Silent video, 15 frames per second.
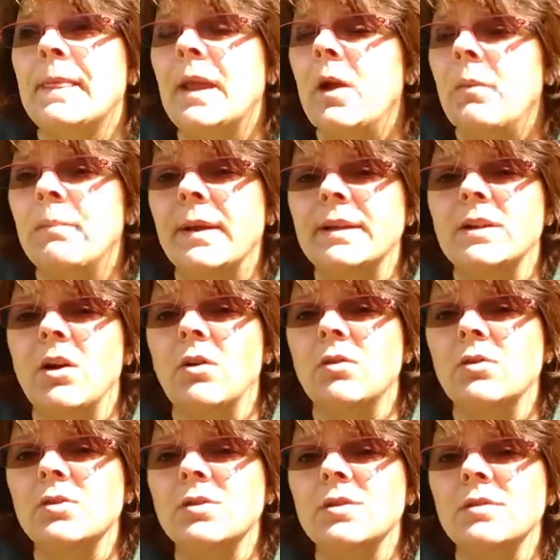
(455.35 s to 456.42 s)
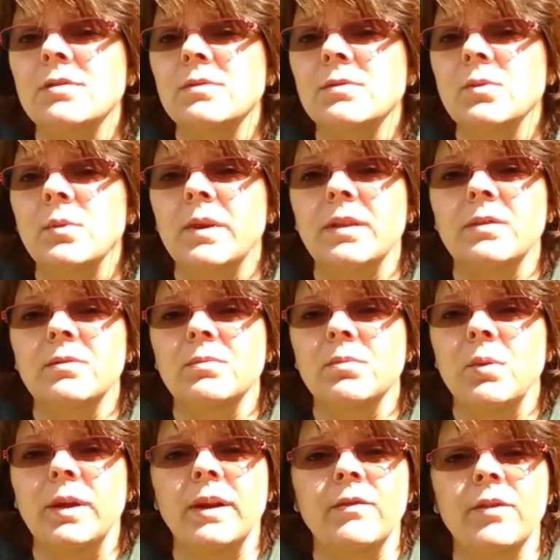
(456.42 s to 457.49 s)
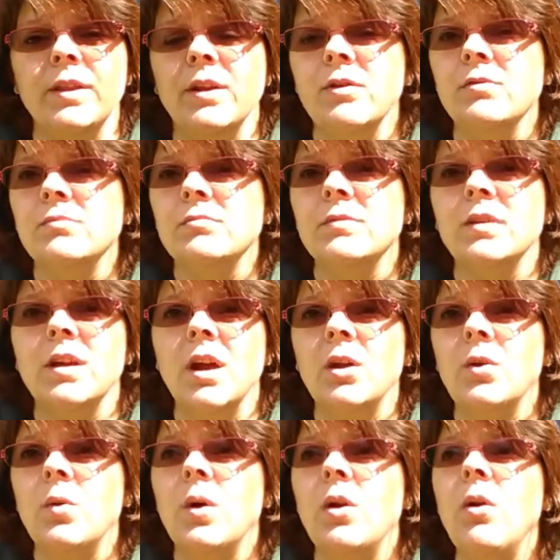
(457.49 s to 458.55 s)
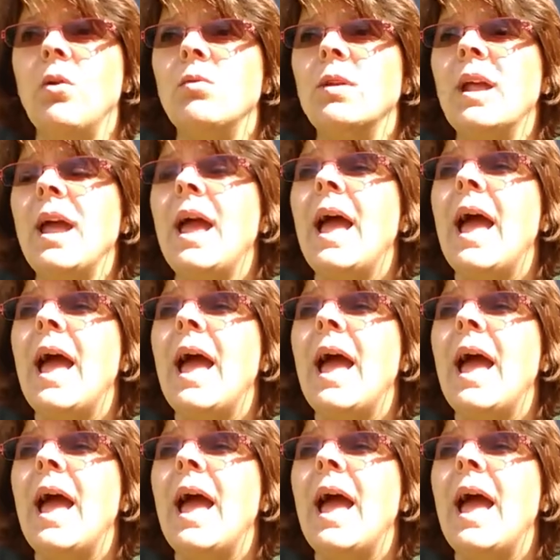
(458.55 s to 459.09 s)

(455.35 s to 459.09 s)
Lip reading: help my daughters with whatever they've got going on.